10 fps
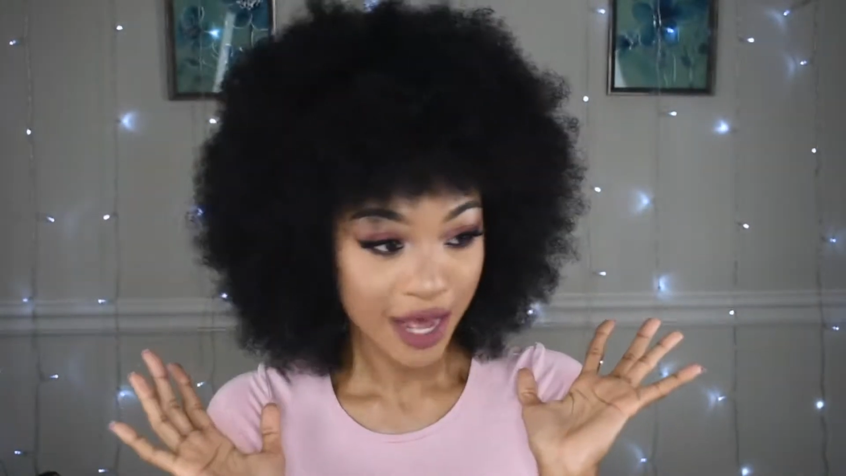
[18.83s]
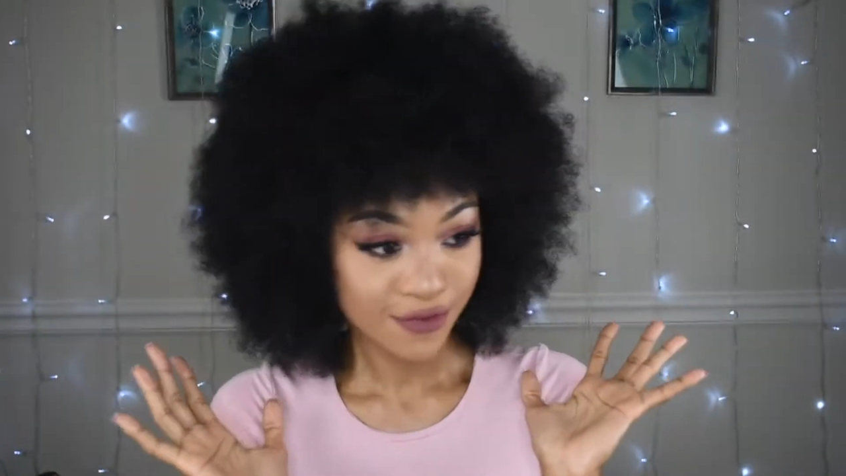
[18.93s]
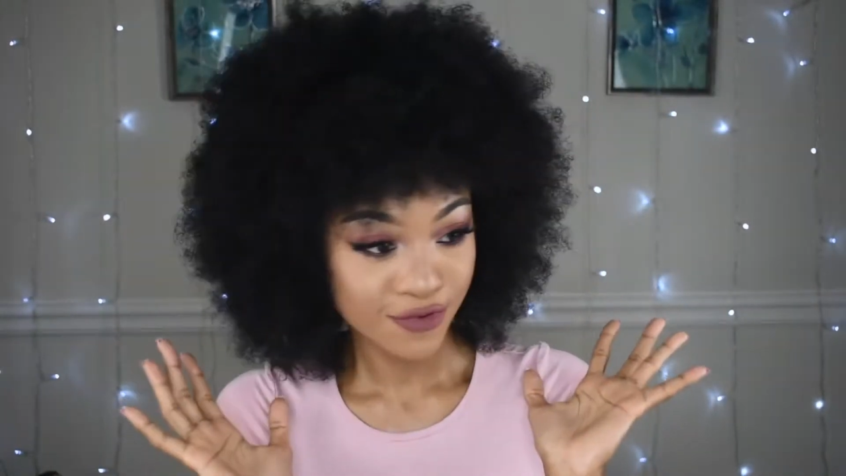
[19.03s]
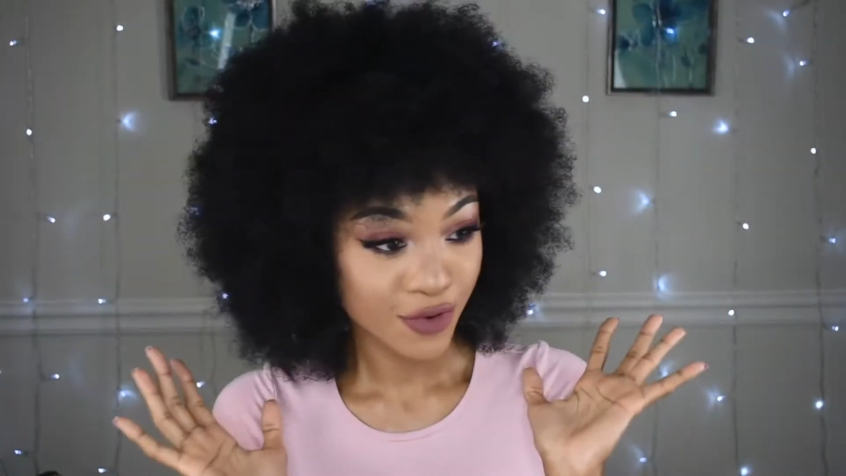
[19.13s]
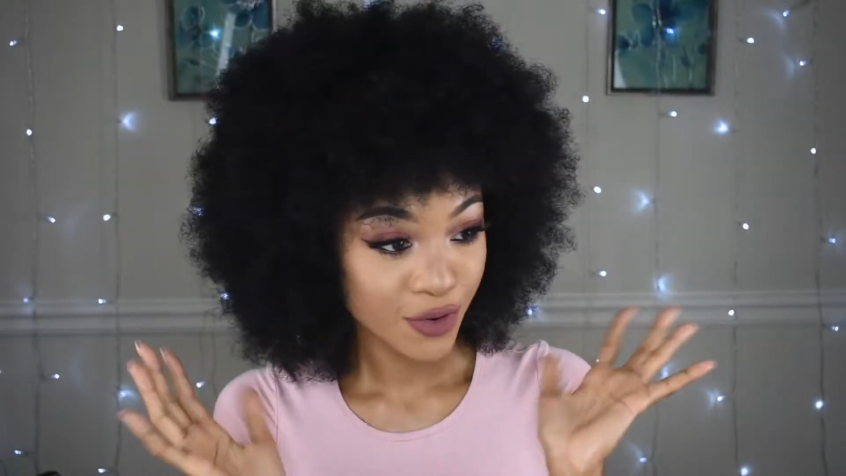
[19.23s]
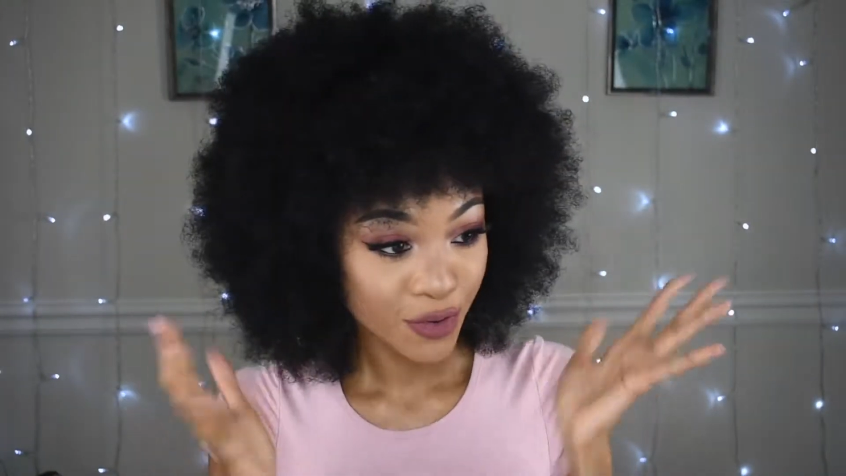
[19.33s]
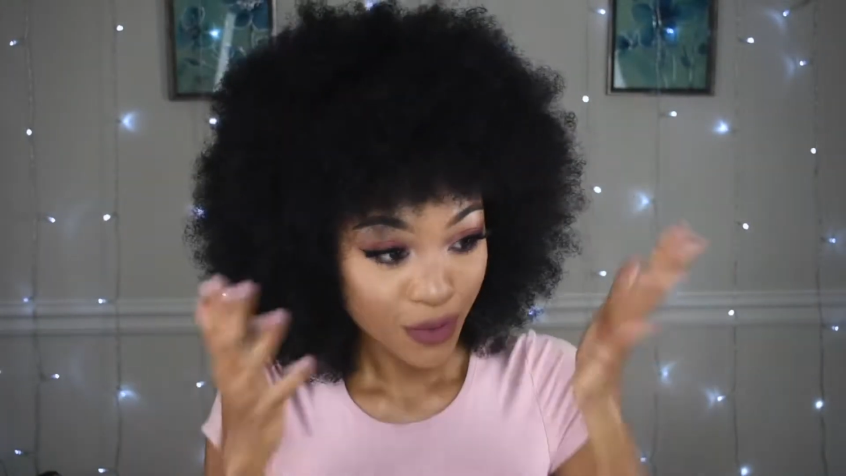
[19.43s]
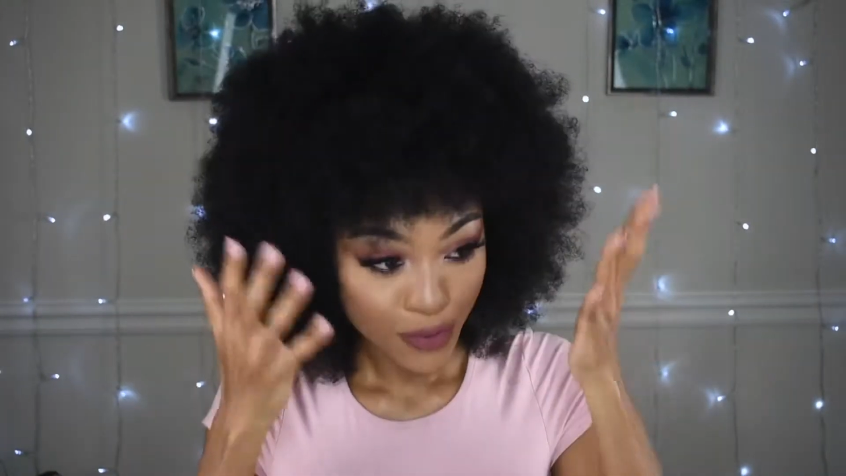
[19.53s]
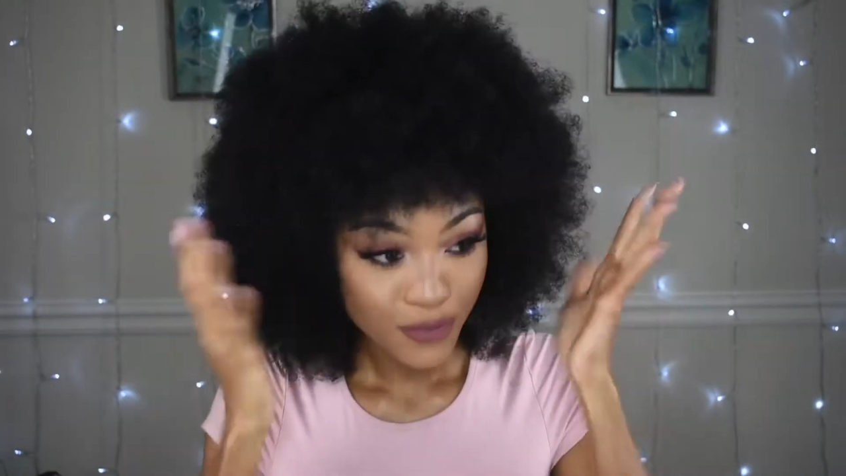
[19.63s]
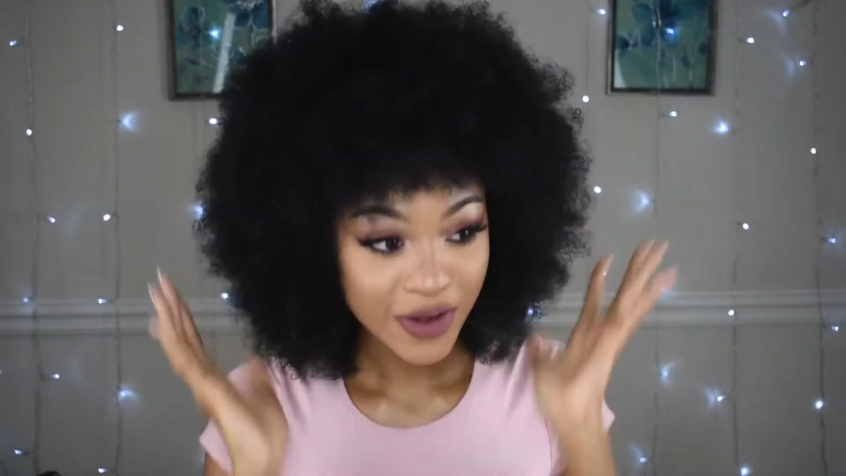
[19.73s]

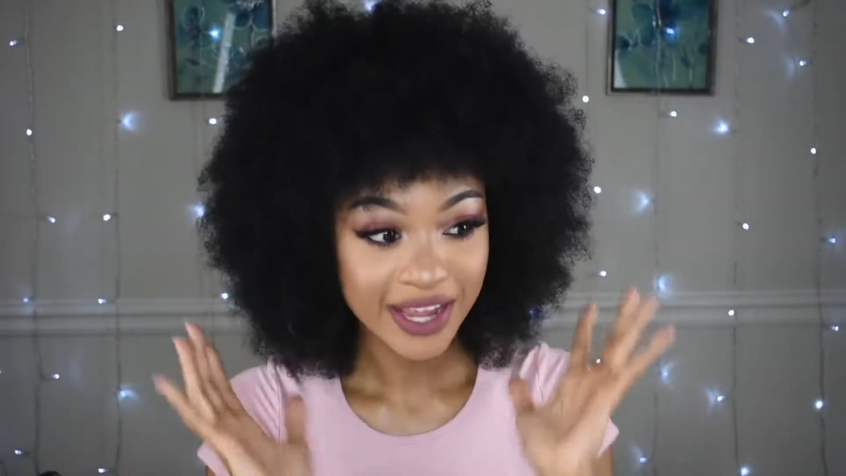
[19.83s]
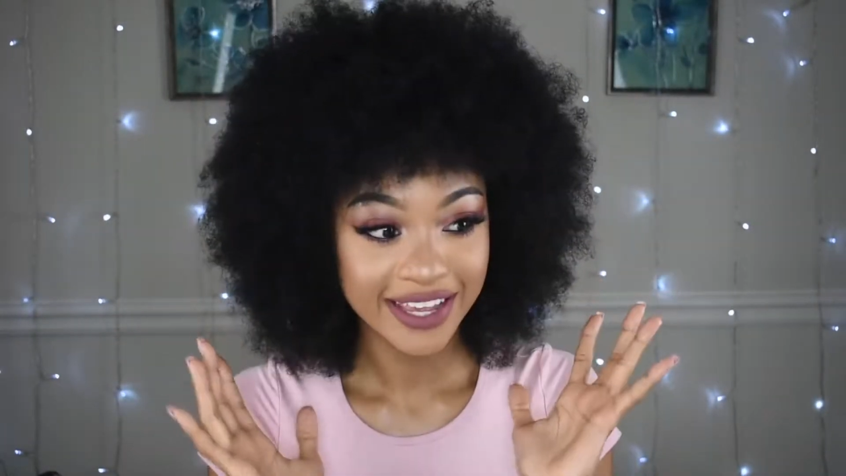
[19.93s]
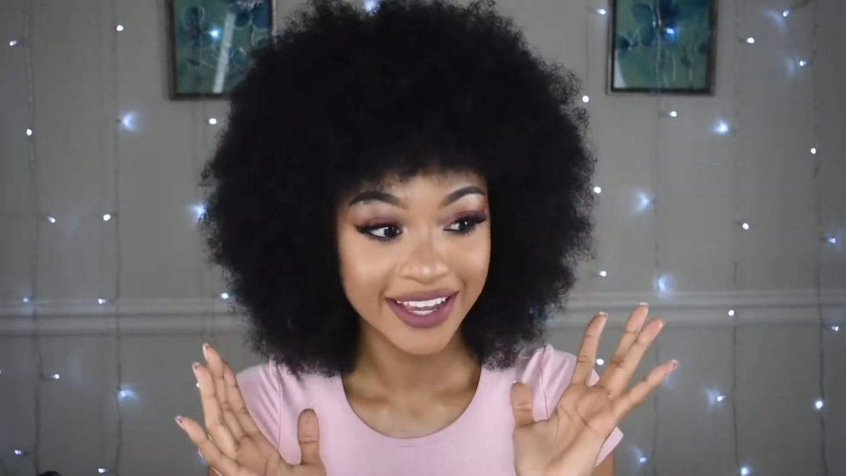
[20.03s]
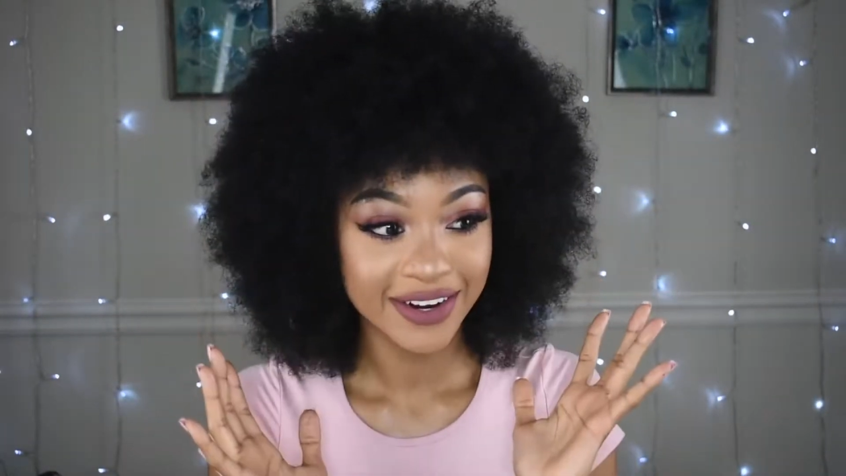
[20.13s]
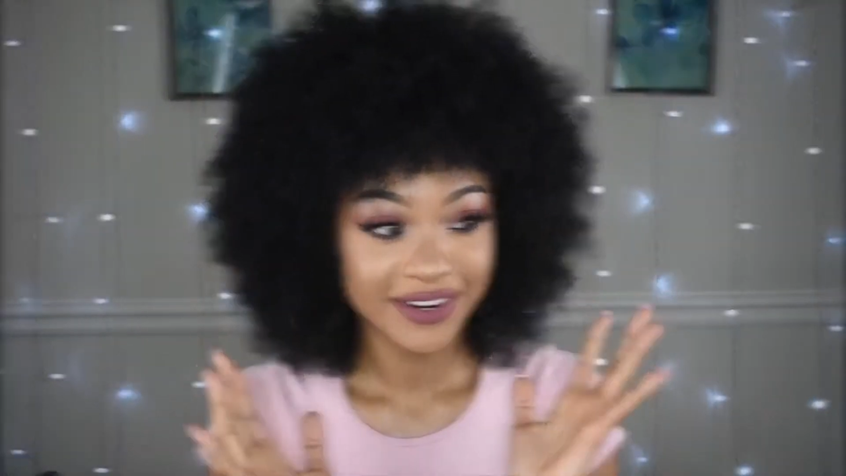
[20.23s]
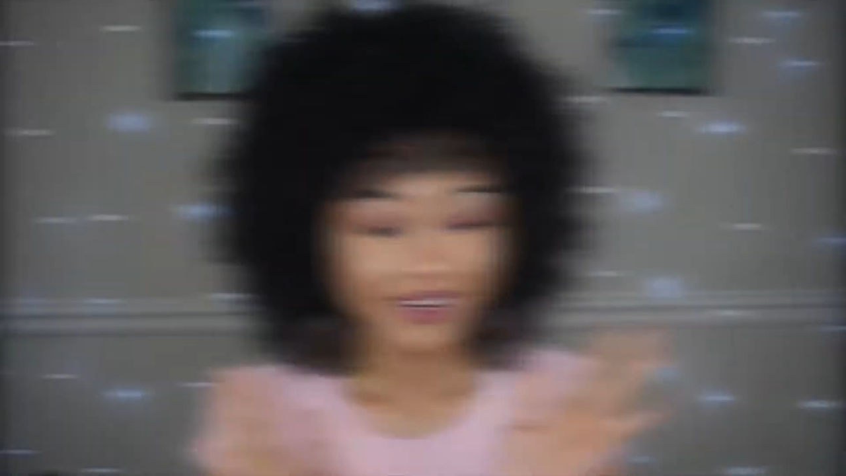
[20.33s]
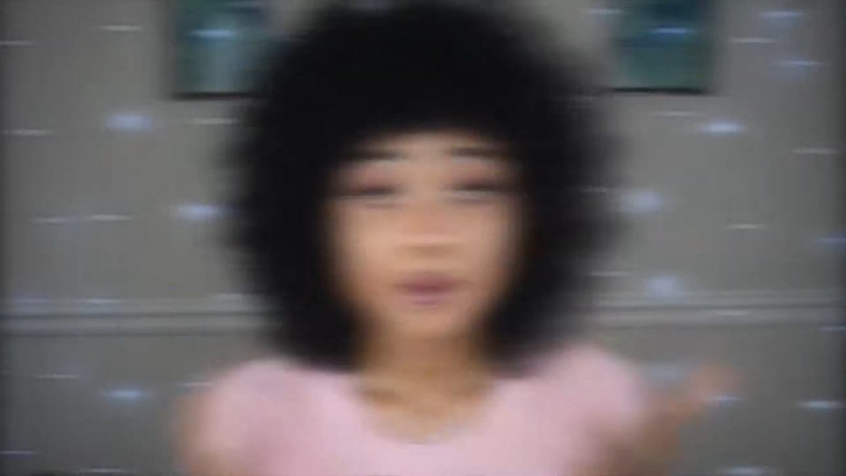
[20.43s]
afro right here.